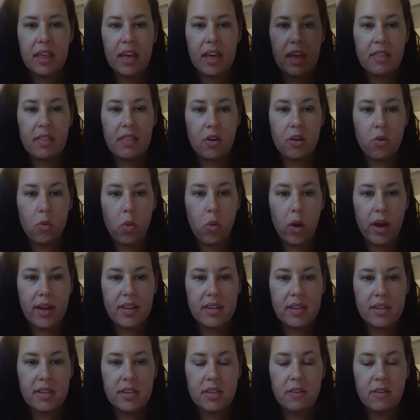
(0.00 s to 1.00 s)
that there
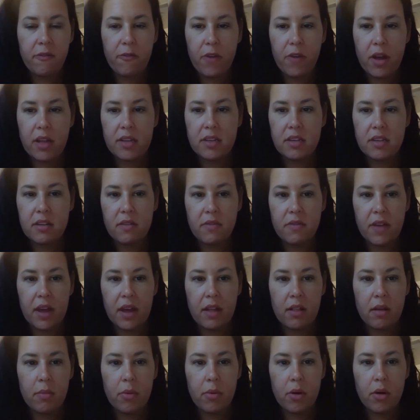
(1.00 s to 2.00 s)
was funds
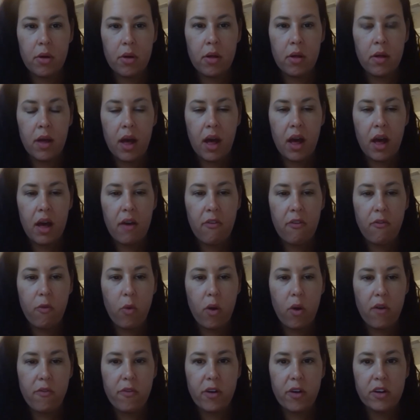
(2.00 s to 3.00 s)
available uh,
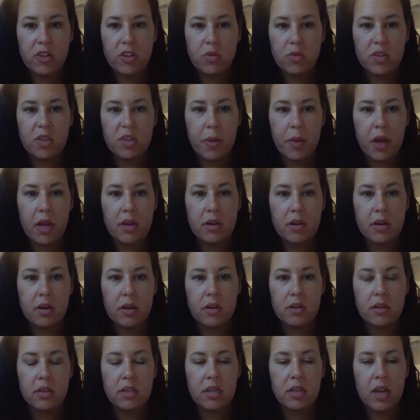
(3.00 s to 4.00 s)
for first
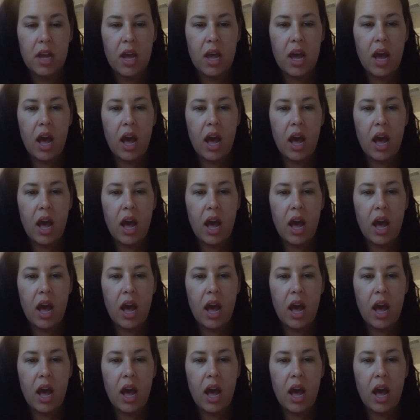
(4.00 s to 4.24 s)
responders.